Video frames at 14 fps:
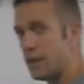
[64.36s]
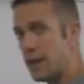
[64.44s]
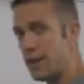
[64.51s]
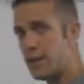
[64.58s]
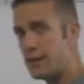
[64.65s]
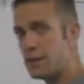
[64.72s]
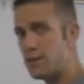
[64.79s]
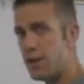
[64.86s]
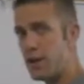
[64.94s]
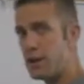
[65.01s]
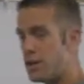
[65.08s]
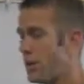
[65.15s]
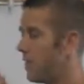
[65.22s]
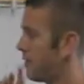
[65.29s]
in this
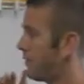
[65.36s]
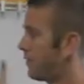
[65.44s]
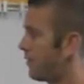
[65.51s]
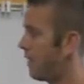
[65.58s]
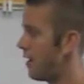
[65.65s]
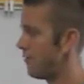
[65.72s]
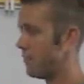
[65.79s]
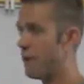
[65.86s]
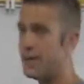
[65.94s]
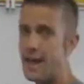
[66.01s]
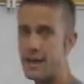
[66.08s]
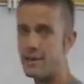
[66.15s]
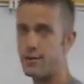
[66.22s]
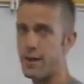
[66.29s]
direction and forever in
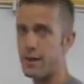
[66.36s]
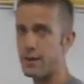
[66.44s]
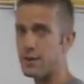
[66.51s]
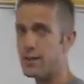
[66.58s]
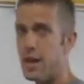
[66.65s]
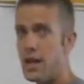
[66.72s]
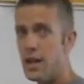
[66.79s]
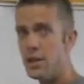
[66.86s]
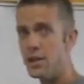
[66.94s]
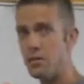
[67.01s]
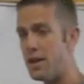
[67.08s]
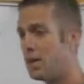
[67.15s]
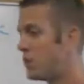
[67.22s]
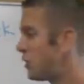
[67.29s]
that direction.
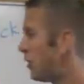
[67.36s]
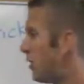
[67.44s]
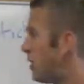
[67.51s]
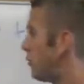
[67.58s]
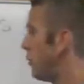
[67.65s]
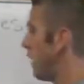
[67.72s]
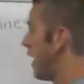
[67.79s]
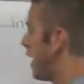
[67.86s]
So make sure you put